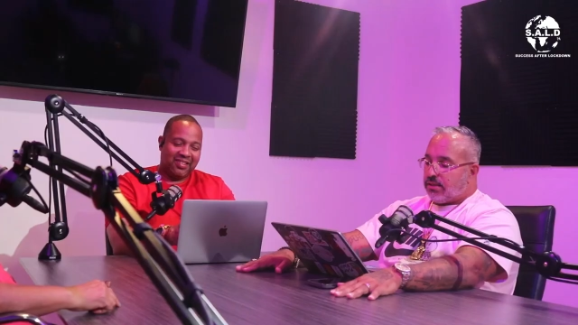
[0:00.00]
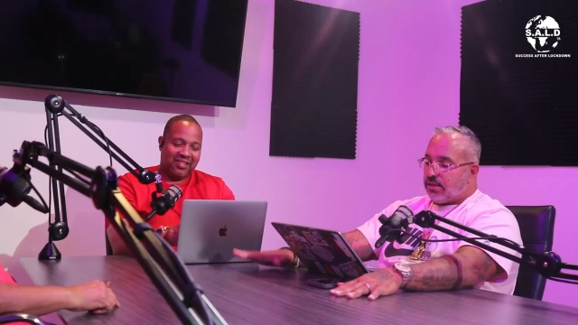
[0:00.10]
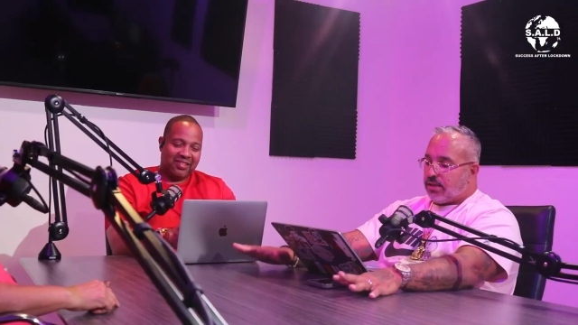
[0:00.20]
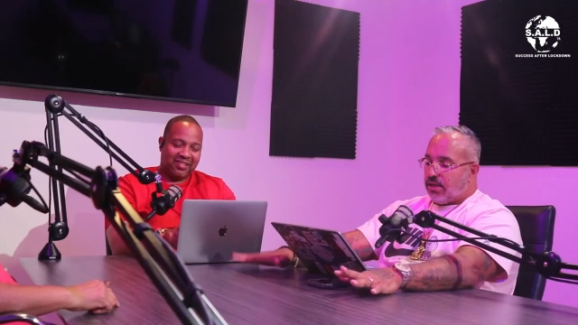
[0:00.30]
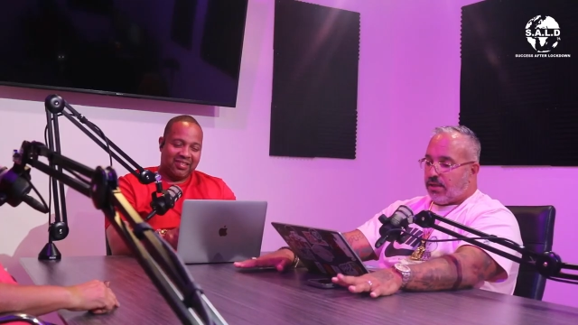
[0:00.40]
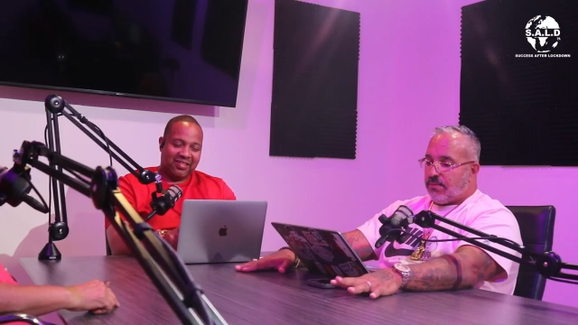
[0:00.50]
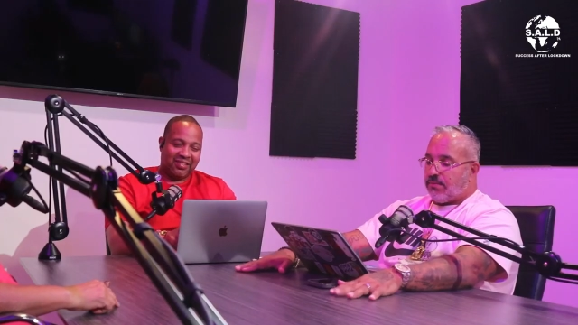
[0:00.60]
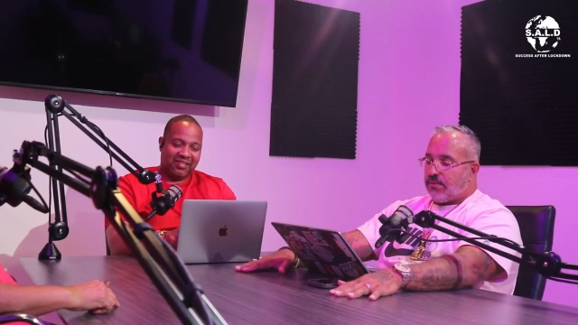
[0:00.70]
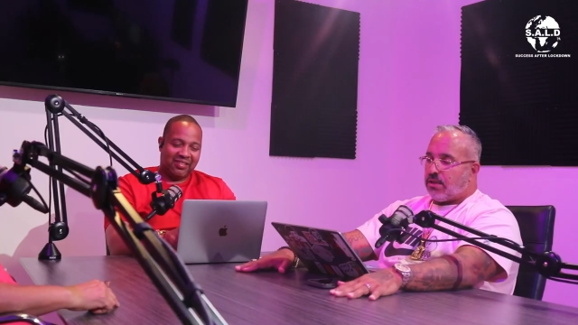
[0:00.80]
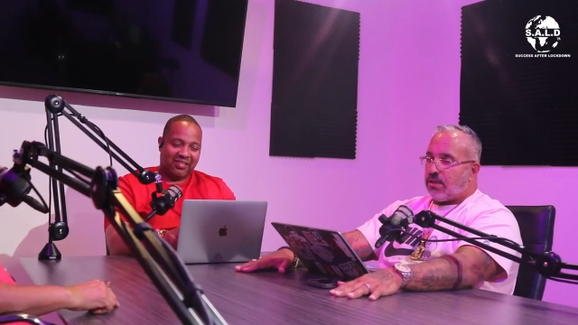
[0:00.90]
Speaker 1: us,
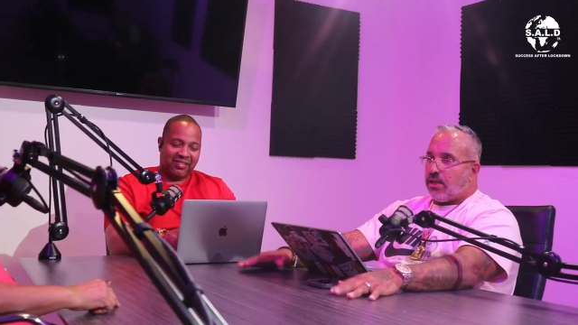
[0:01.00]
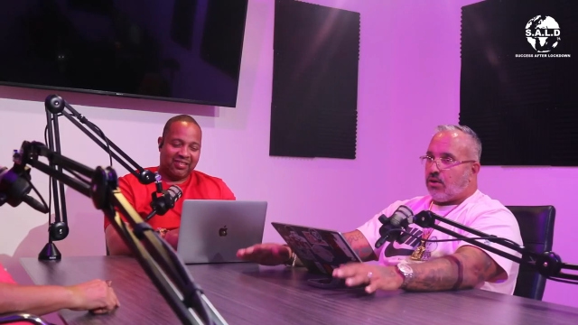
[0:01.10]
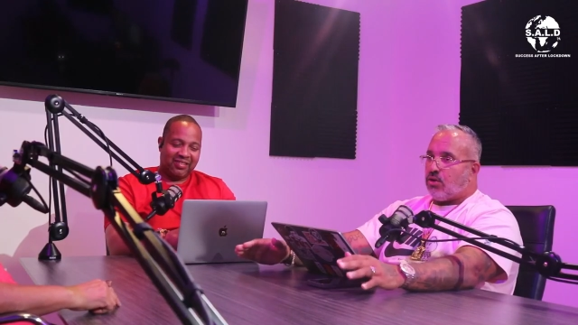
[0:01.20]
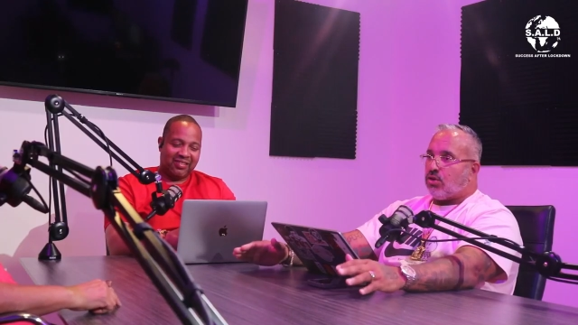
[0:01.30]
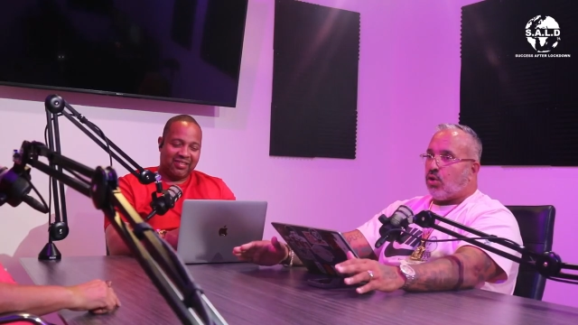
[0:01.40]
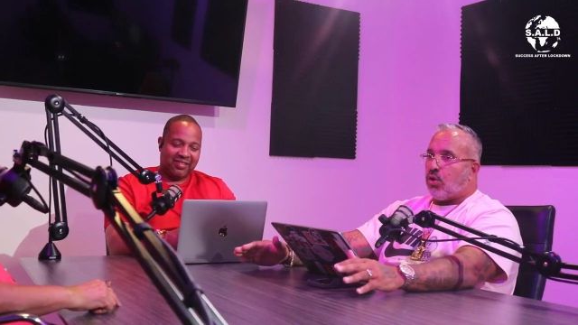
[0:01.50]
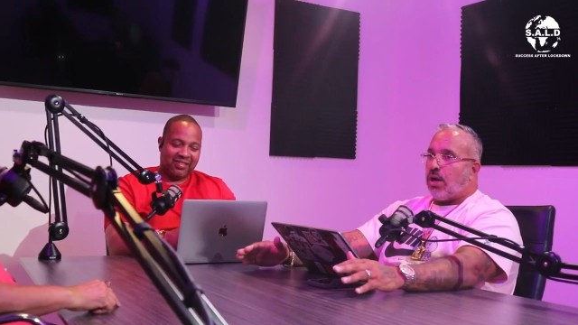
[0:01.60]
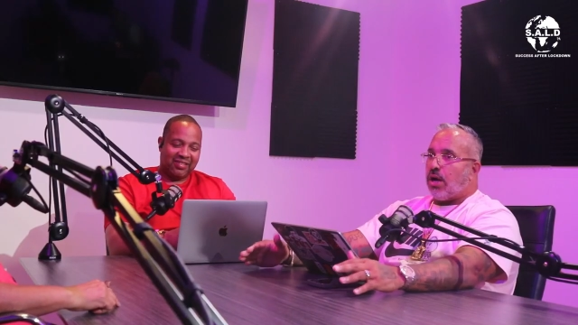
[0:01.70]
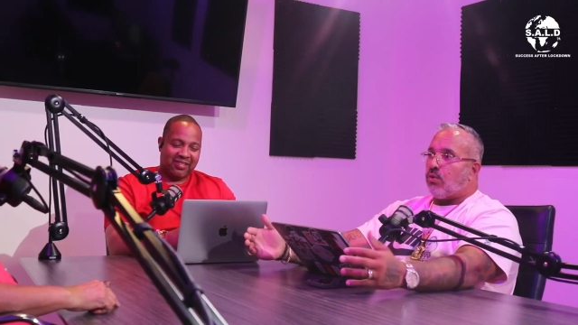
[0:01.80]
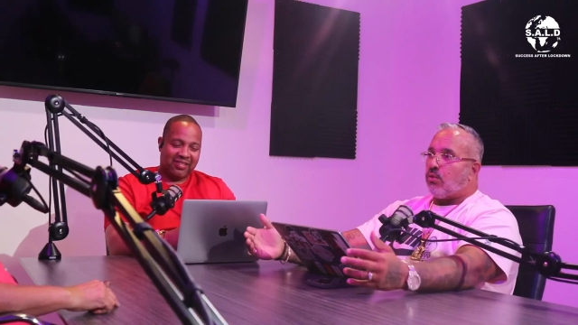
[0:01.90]
Kim, because they all
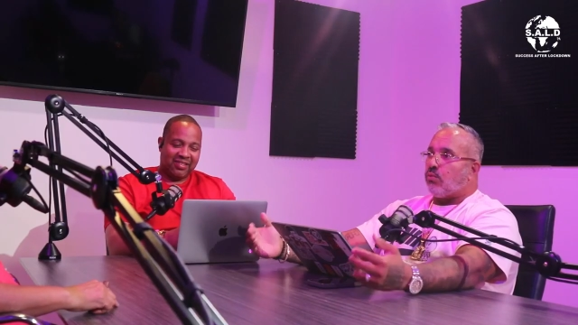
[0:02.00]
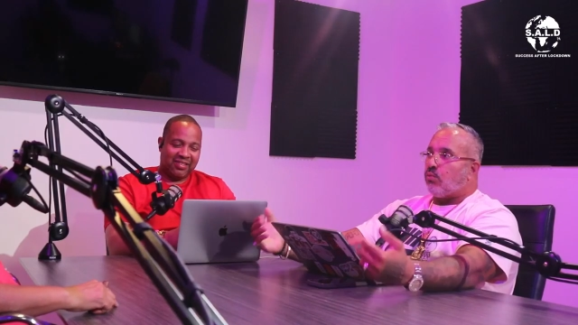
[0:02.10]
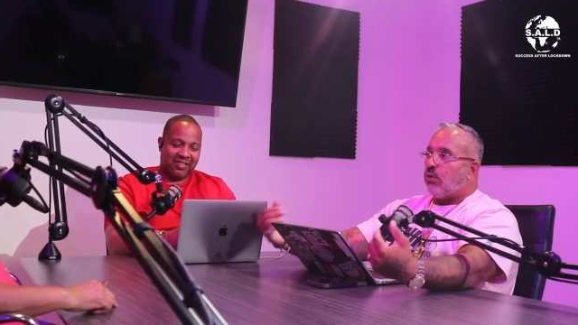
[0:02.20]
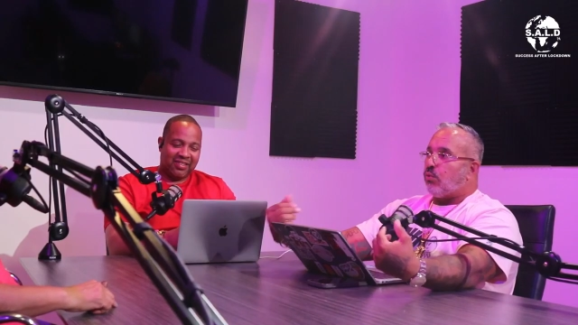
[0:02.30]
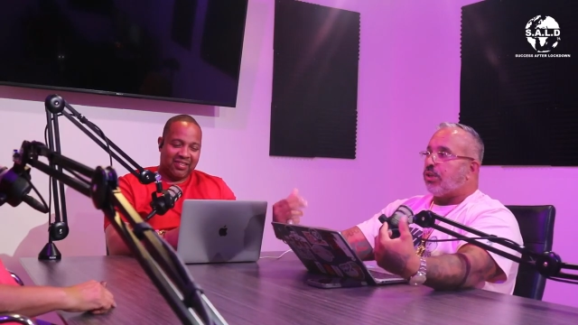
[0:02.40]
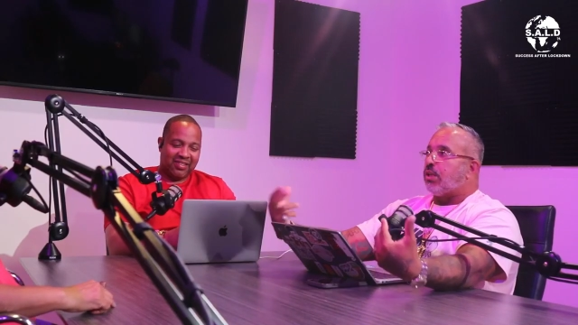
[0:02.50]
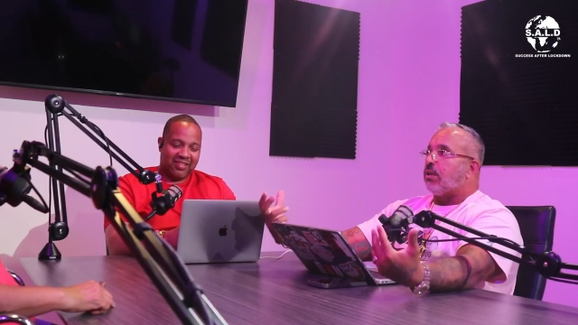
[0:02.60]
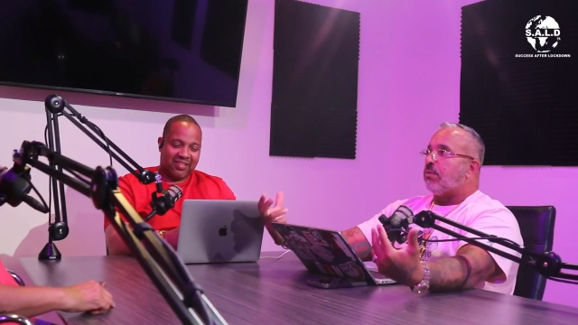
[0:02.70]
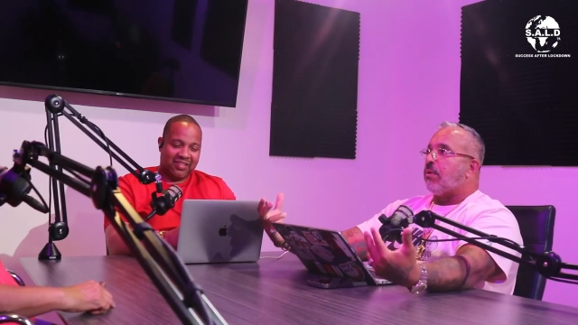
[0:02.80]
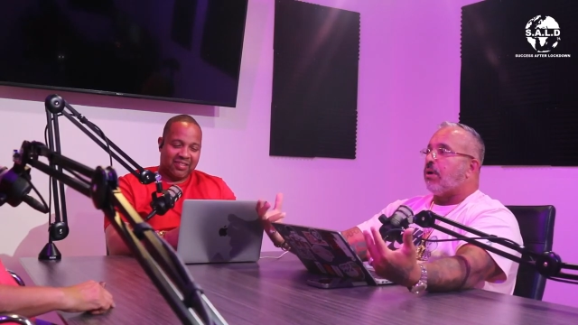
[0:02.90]
know how what we
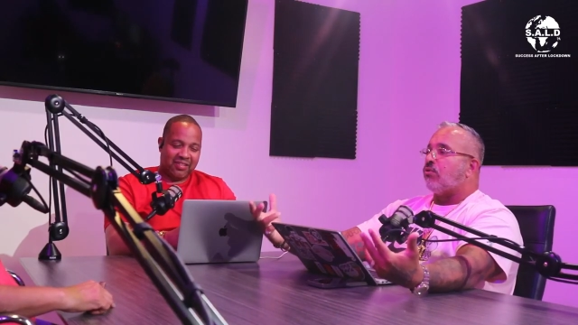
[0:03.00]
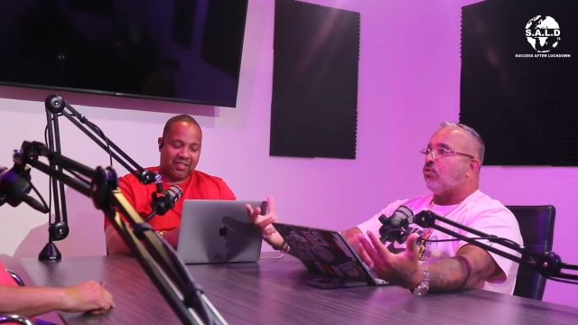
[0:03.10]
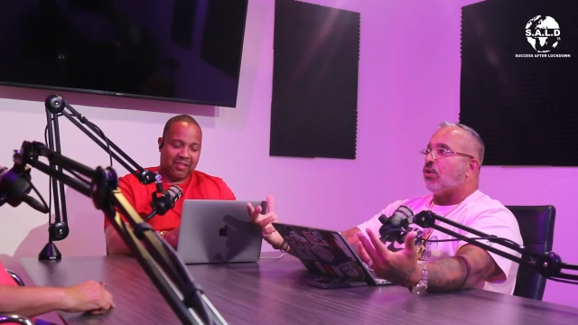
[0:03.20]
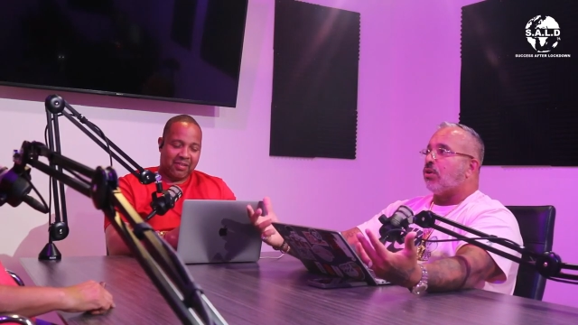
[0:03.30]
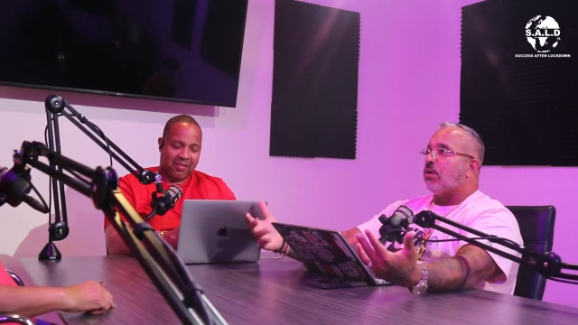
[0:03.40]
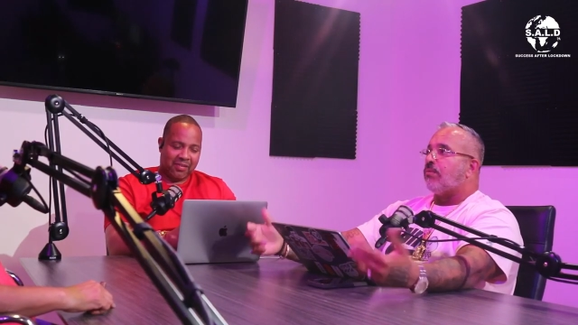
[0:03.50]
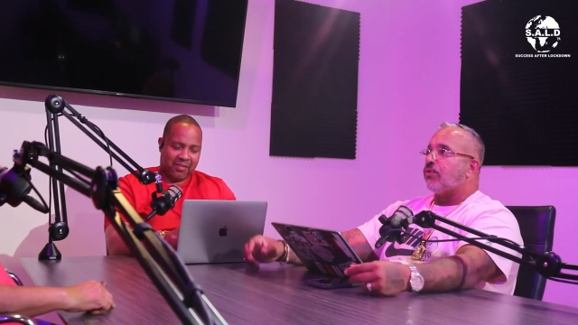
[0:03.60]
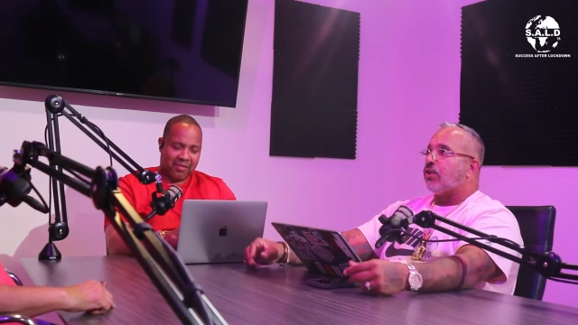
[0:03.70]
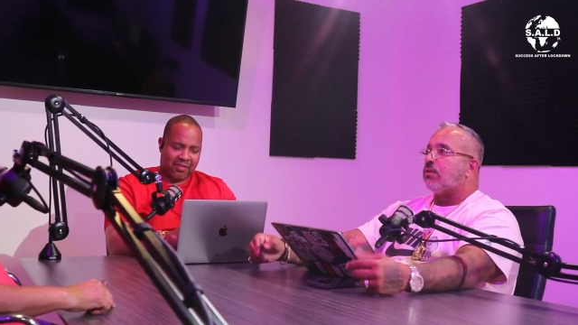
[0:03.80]
tell them about growing up.